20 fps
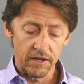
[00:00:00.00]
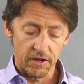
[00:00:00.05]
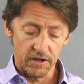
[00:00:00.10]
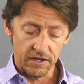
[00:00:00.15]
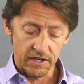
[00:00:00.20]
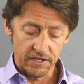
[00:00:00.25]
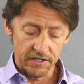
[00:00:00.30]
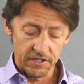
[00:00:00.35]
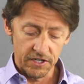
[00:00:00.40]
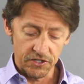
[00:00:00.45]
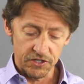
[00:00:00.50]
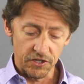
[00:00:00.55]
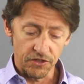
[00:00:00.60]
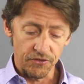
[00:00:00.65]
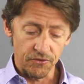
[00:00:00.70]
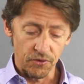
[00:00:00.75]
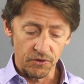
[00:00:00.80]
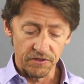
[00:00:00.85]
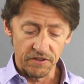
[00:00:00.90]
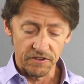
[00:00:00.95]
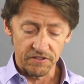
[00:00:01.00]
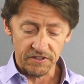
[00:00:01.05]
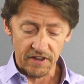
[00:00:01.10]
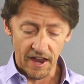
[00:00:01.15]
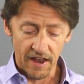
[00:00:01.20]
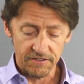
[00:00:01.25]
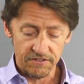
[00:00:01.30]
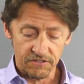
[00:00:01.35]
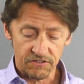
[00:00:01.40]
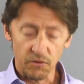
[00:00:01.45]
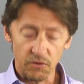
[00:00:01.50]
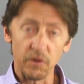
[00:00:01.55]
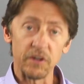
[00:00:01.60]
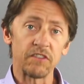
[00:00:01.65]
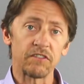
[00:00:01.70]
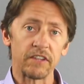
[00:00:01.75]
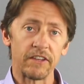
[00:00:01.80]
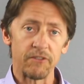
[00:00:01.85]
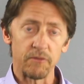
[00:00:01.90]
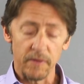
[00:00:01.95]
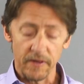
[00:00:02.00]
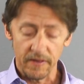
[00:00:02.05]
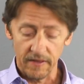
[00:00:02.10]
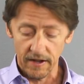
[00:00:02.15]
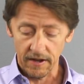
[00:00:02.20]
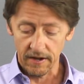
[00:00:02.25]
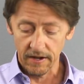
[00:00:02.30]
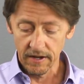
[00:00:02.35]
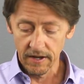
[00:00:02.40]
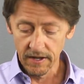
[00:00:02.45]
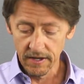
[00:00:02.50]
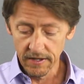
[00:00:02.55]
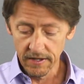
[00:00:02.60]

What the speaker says: or condition through these cases, so we just leave them in there.